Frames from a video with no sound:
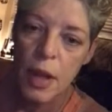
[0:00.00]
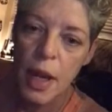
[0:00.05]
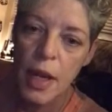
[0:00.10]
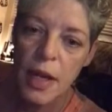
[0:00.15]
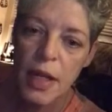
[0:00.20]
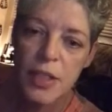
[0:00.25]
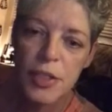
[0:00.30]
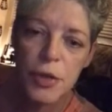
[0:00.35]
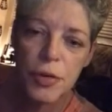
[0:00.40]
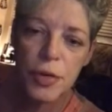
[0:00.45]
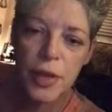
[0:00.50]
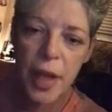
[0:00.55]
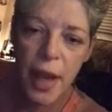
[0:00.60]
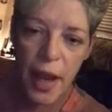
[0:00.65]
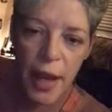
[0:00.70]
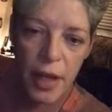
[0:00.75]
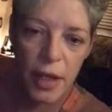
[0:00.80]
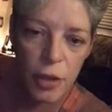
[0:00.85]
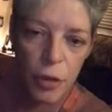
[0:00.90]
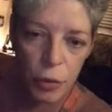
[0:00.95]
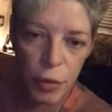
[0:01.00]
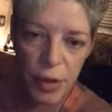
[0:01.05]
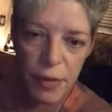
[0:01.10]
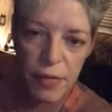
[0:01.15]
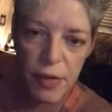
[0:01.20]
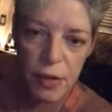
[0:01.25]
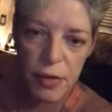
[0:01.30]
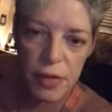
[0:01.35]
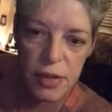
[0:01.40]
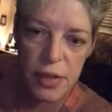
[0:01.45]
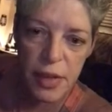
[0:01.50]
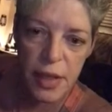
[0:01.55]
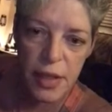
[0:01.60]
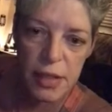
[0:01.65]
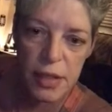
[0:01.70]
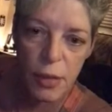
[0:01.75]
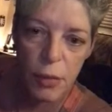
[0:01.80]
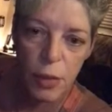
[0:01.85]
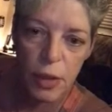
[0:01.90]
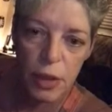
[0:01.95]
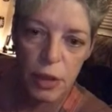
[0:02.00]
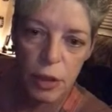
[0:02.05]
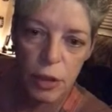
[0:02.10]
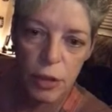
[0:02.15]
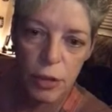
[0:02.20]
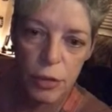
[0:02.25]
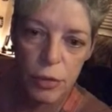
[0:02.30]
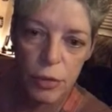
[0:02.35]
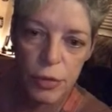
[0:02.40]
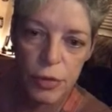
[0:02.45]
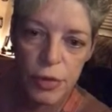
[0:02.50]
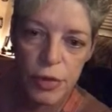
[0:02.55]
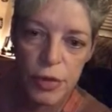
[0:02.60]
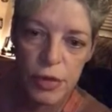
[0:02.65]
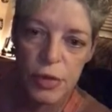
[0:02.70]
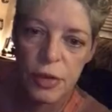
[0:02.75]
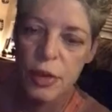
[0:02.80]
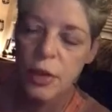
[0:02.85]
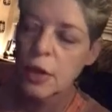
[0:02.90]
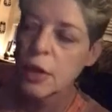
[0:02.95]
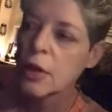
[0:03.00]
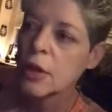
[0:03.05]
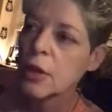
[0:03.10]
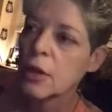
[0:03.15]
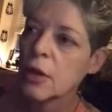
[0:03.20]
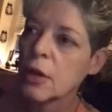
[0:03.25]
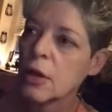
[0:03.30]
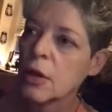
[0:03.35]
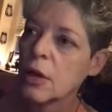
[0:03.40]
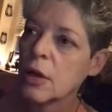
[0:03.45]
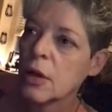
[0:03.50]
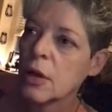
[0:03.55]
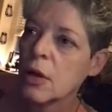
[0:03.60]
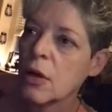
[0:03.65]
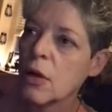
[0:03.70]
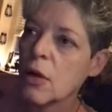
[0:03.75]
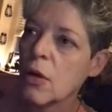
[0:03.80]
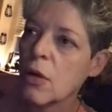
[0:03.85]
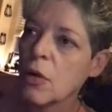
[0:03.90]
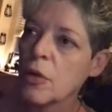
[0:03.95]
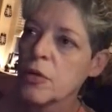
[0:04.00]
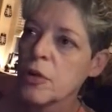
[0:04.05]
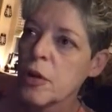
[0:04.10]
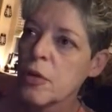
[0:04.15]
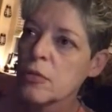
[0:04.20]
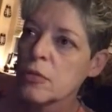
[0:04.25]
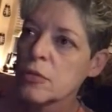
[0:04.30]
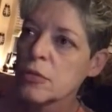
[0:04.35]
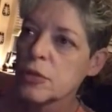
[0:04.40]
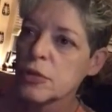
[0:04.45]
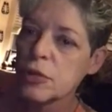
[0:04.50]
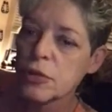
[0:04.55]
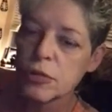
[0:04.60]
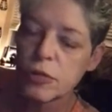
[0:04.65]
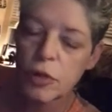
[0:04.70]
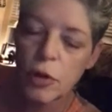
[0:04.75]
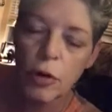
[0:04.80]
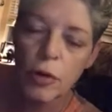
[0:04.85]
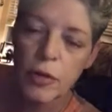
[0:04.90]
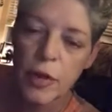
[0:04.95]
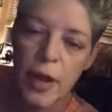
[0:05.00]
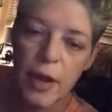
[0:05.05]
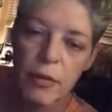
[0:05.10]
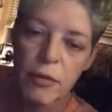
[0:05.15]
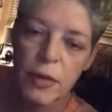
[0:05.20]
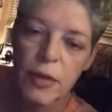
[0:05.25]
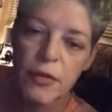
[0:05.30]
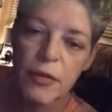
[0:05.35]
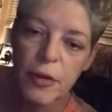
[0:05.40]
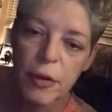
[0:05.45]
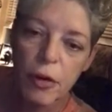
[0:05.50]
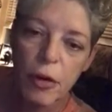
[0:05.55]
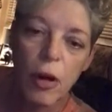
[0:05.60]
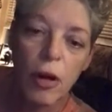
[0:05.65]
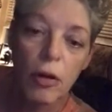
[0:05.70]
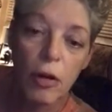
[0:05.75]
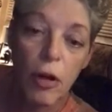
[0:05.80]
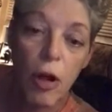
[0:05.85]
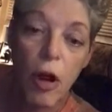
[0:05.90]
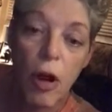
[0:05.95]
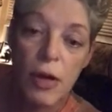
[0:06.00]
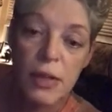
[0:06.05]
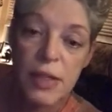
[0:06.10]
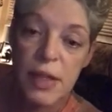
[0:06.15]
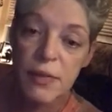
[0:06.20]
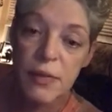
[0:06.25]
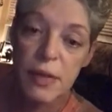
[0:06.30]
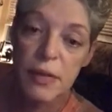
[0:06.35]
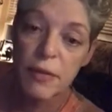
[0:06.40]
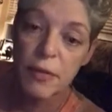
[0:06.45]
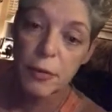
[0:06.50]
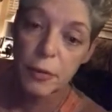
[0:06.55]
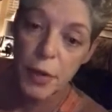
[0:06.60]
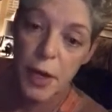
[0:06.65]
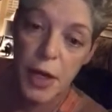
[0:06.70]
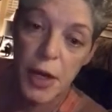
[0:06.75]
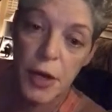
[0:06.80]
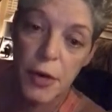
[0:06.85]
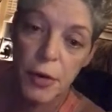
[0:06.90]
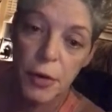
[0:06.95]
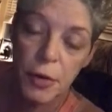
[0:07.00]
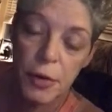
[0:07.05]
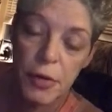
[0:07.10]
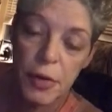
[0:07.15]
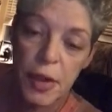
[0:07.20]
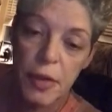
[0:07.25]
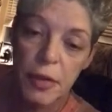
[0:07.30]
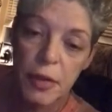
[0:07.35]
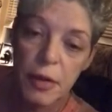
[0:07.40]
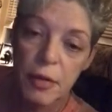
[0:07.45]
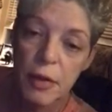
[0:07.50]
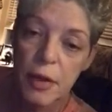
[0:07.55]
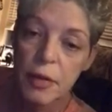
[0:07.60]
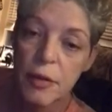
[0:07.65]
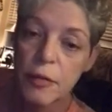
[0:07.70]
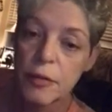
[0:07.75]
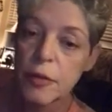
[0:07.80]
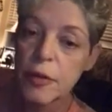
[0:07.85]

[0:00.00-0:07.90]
And it's okay to grieve those things that we lose, or don't, or that we feel are lost, even if they're here in the